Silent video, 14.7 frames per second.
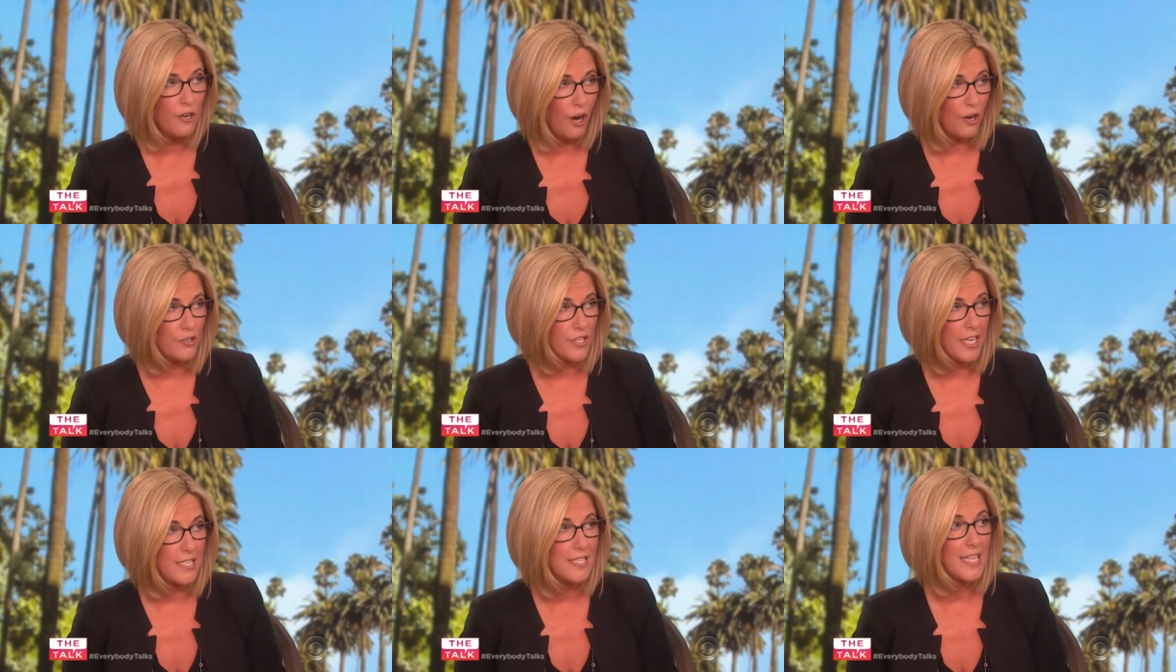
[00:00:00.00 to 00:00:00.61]
car
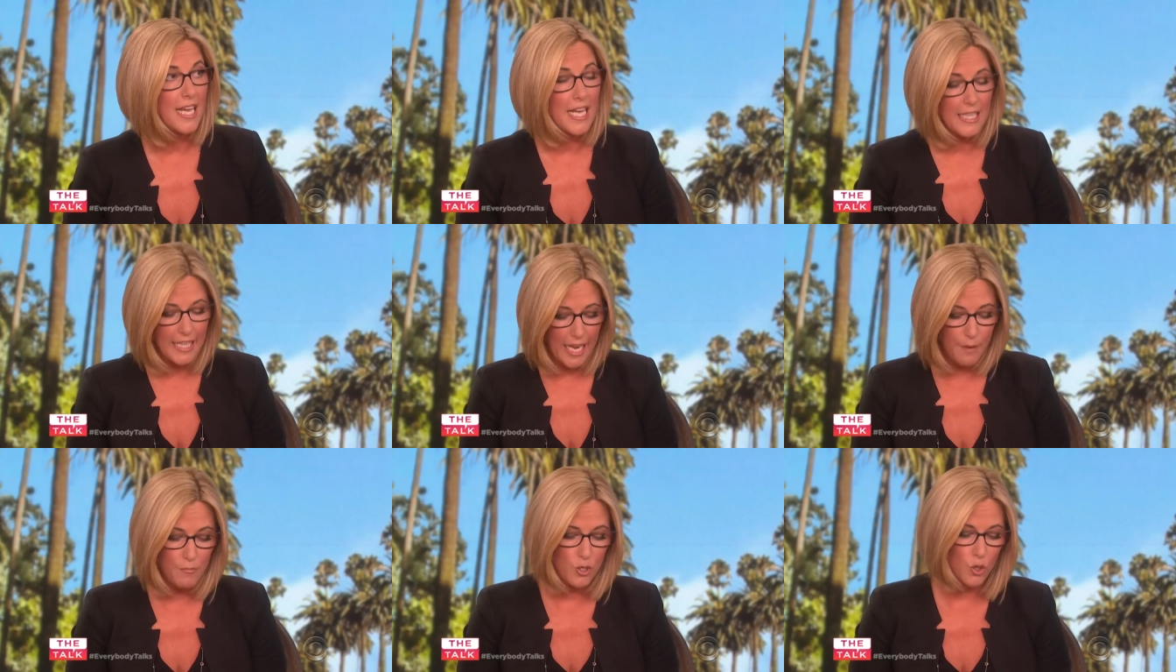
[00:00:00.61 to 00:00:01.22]
seats that
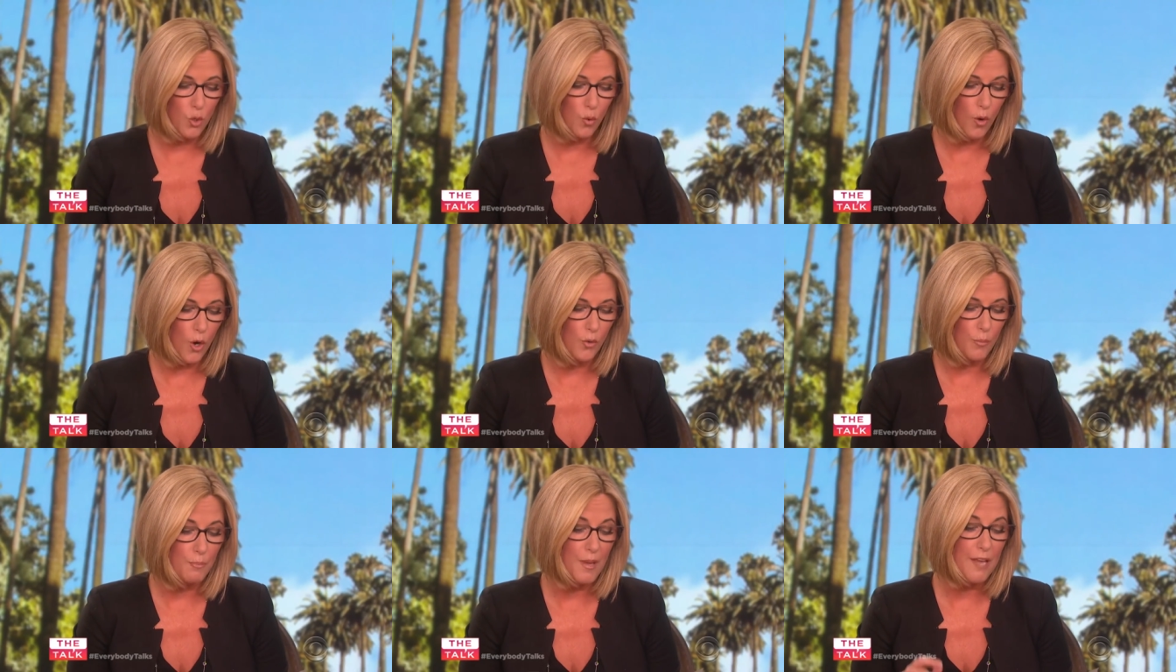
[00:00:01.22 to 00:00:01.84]
claim to,
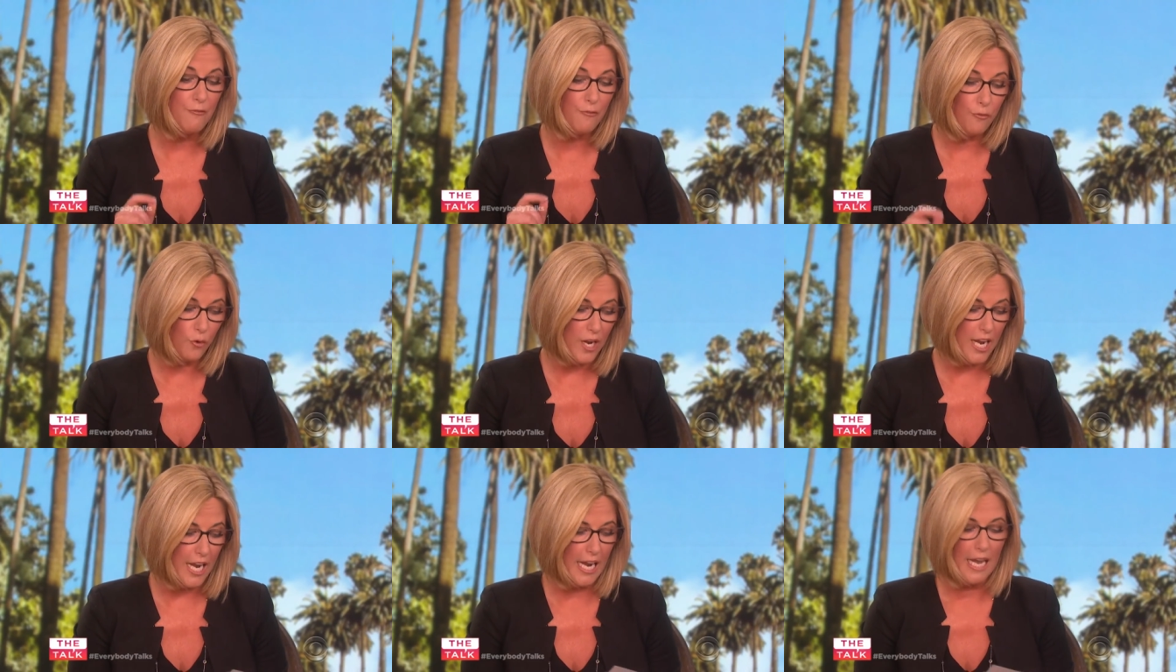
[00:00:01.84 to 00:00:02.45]
quote, be
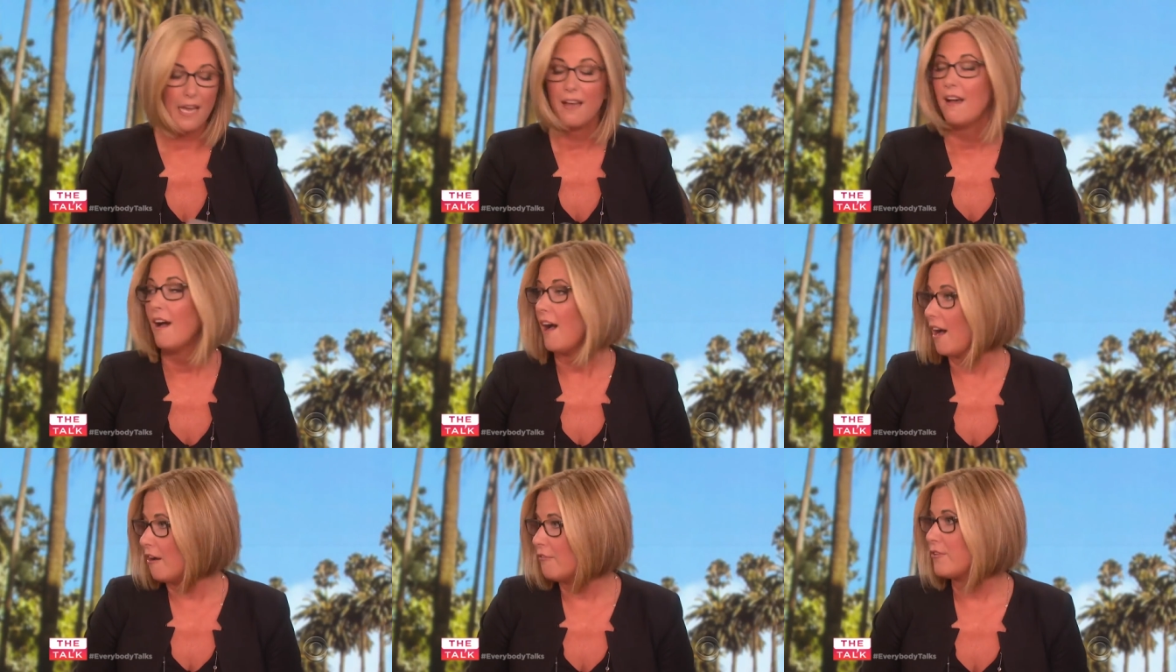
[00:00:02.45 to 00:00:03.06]
free
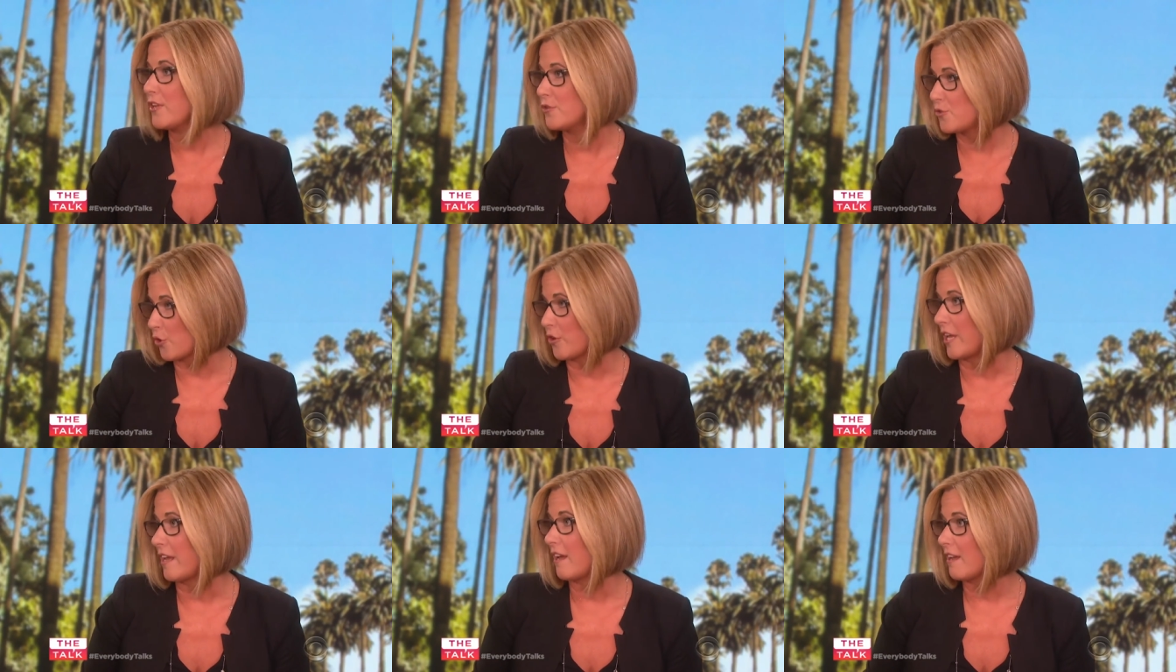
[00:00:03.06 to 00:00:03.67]
of
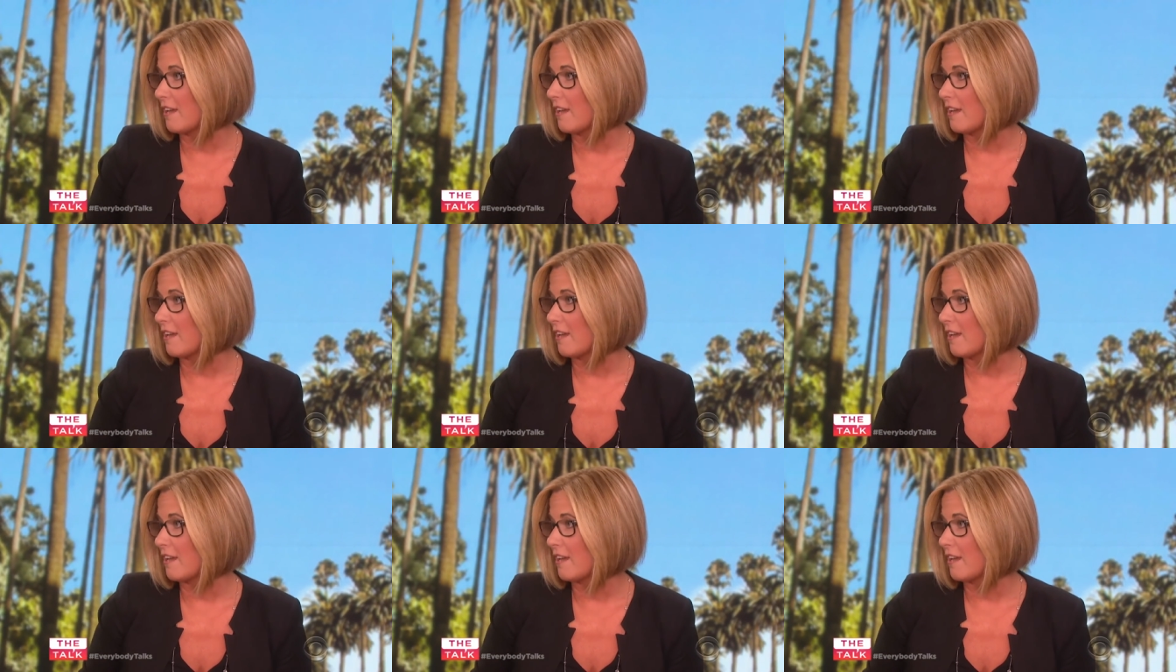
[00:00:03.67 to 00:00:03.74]
concerning